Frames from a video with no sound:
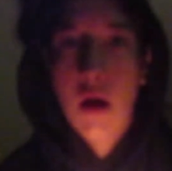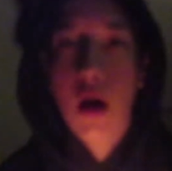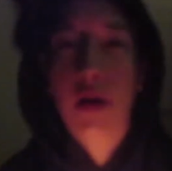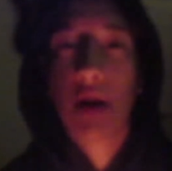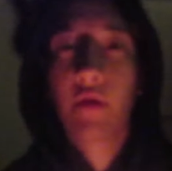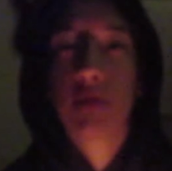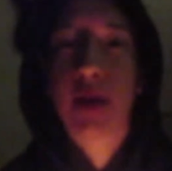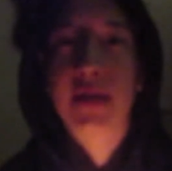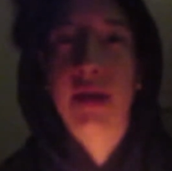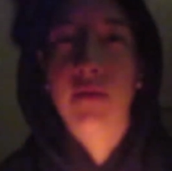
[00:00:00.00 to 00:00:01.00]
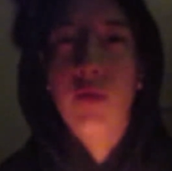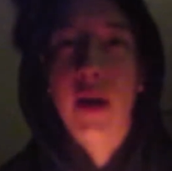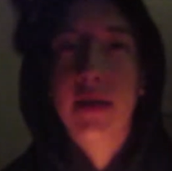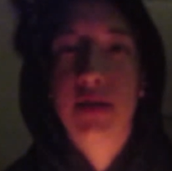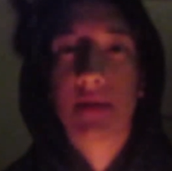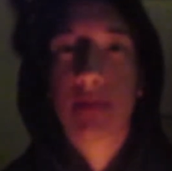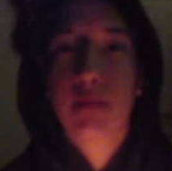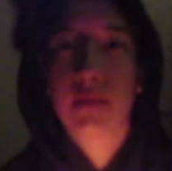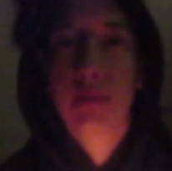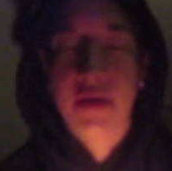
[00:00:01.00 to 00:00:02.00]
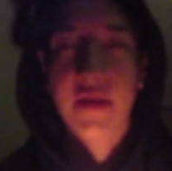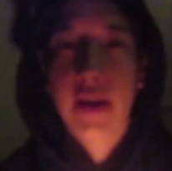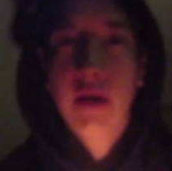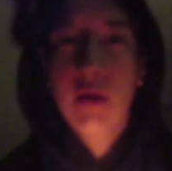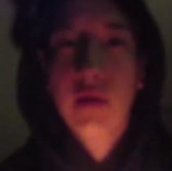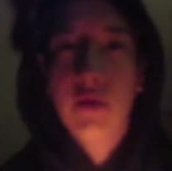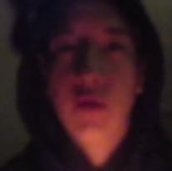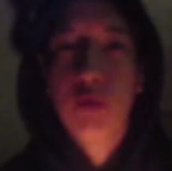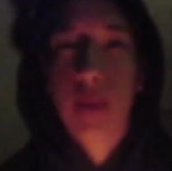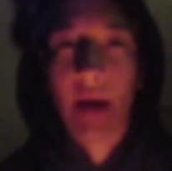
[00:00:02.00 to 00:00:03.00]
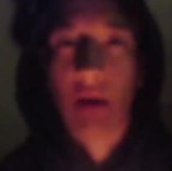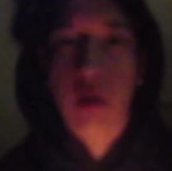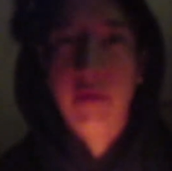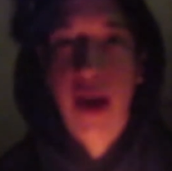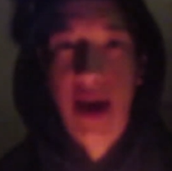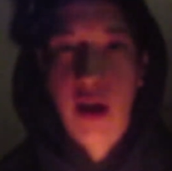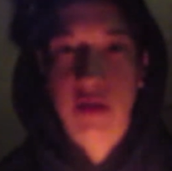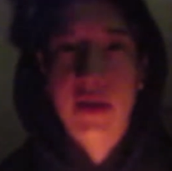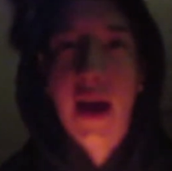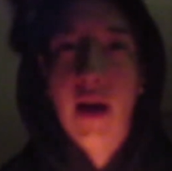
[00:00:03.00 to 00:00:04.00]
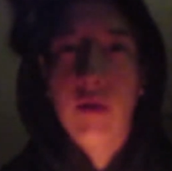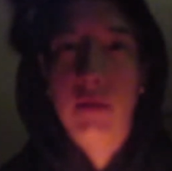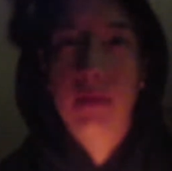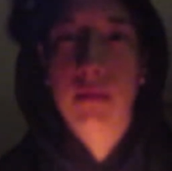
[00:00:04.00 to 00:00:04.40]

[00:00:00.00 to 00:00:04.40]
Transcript: Another resident writes, "Dear new mayor of Chaos Town,